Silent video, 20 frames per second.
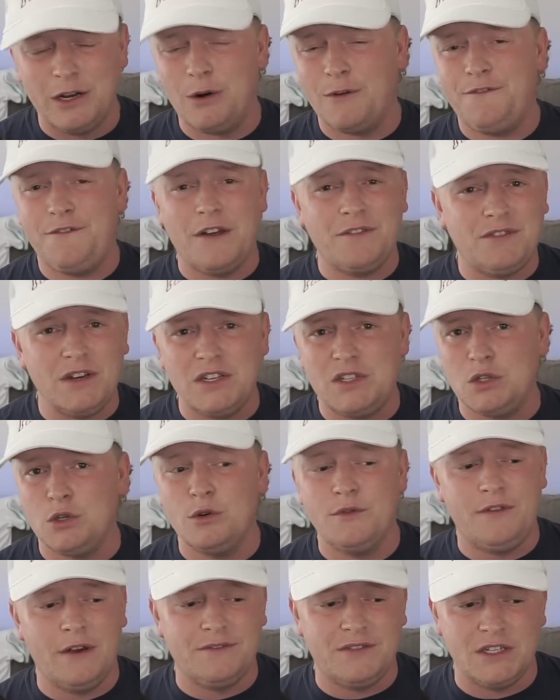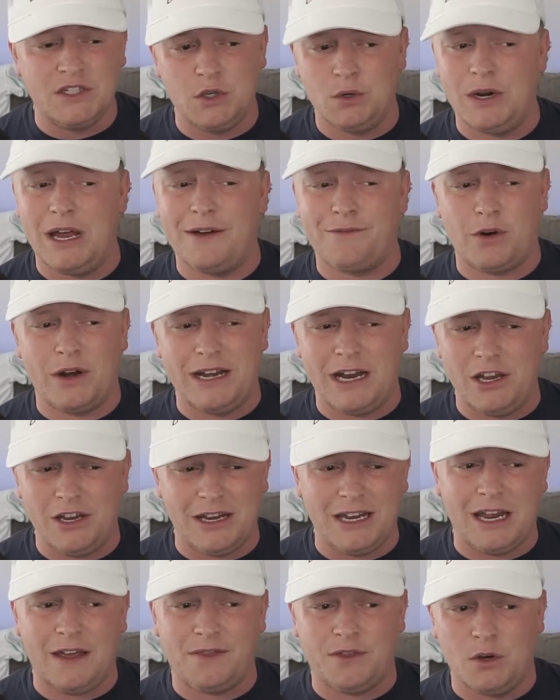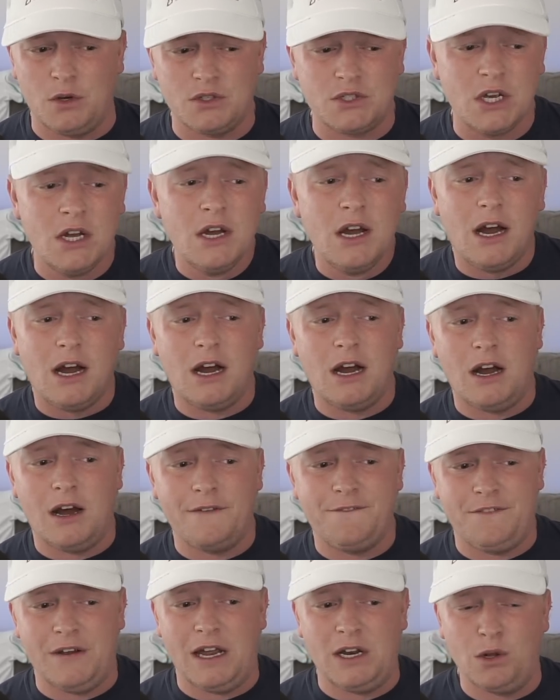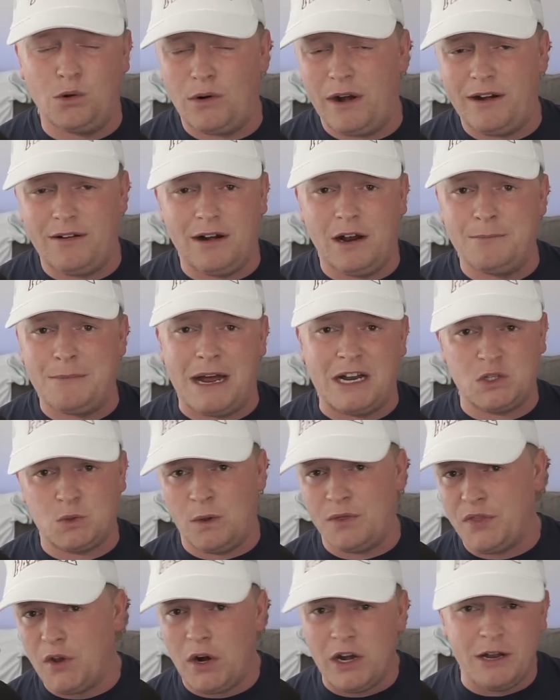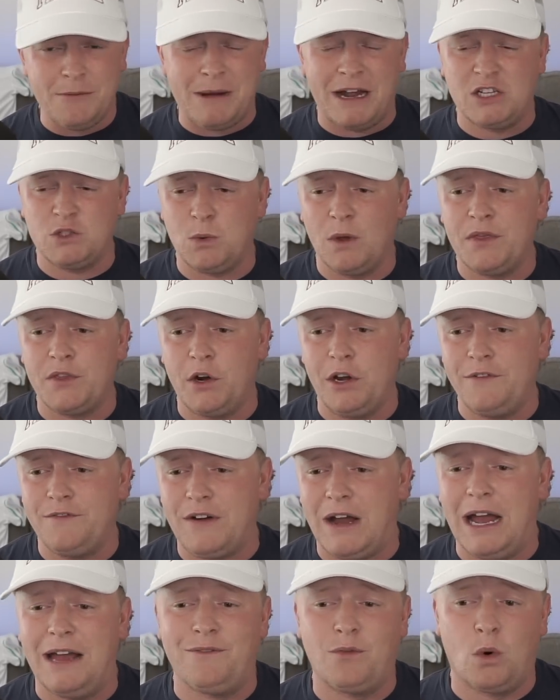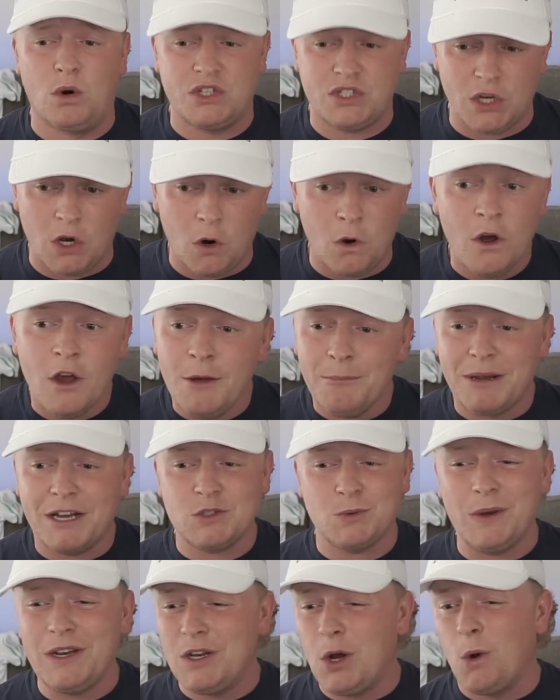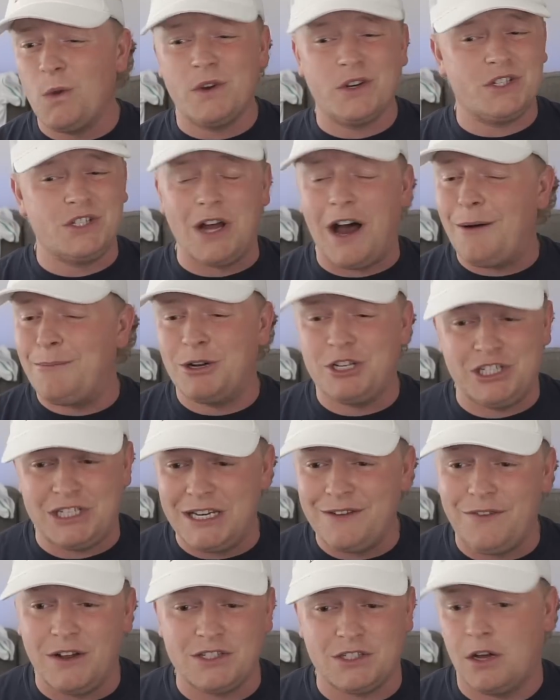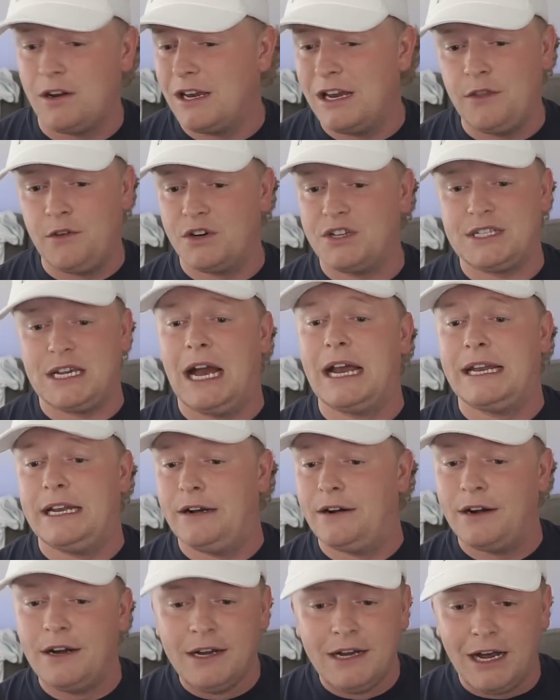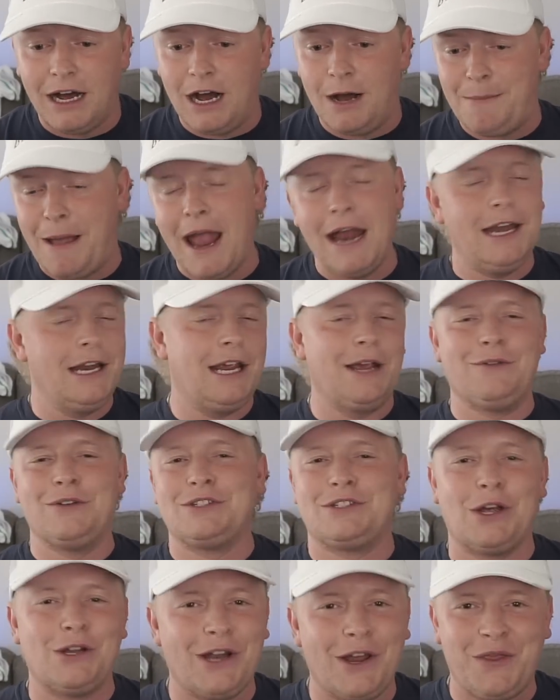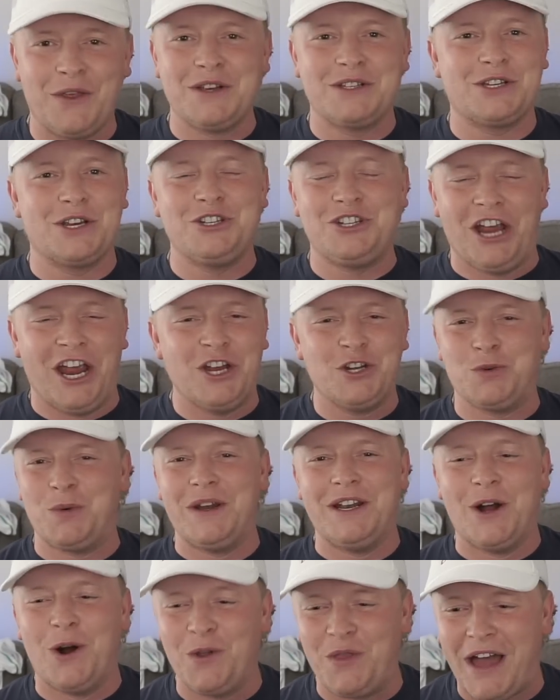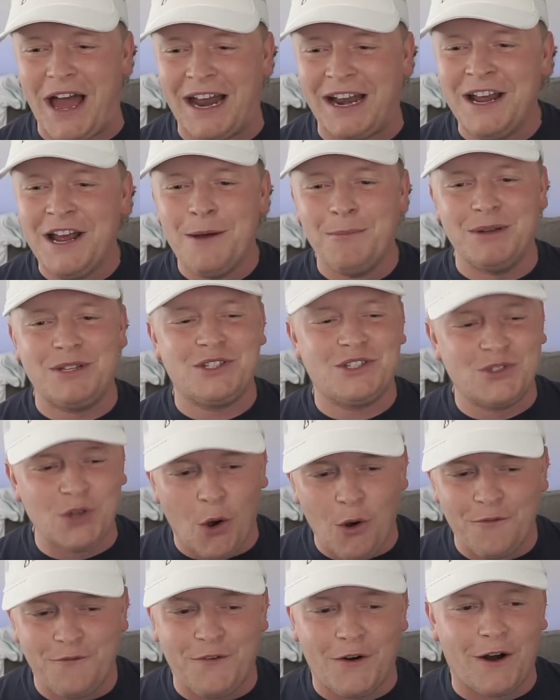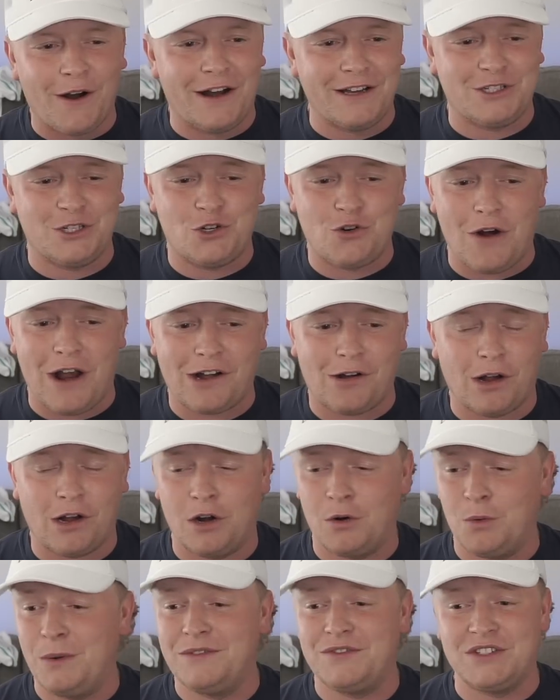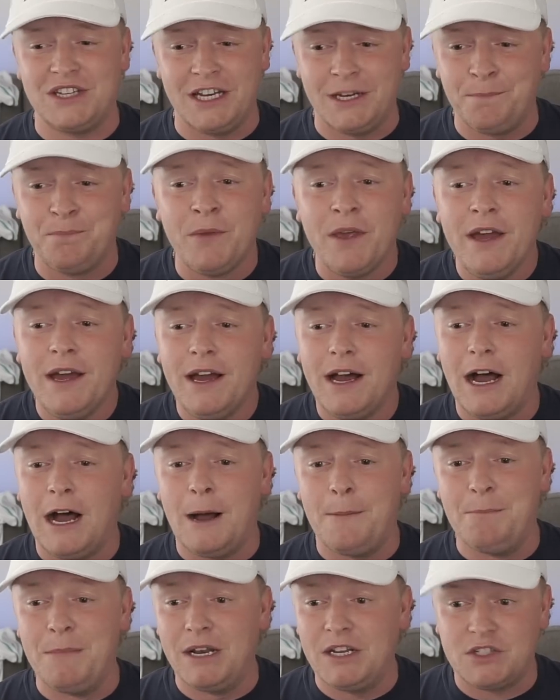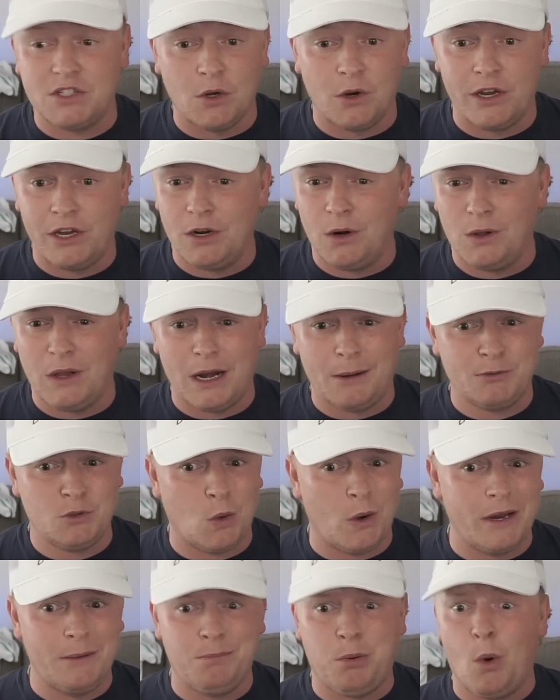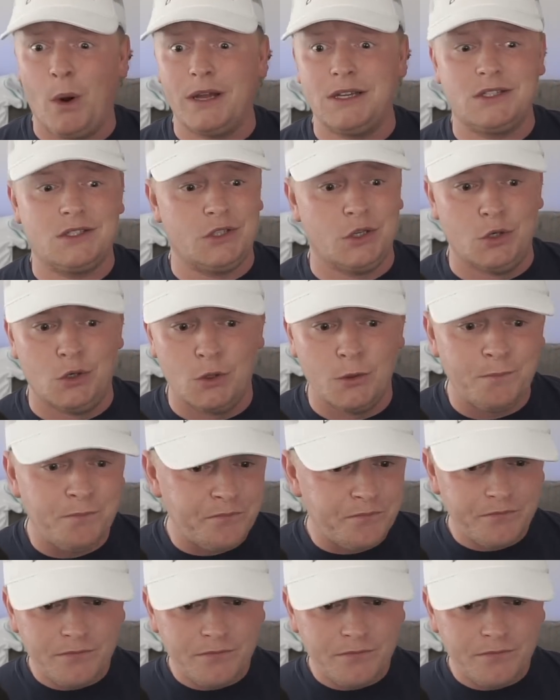you know, 52.5. Right now you can get those on FanDuel right around minus 130, minus 135 or so, because we know there's not much defense on either side here. Any given Sunday, things could change. We know that, but so far as a track record, we've seen Minnesota, you know, let up 20 points to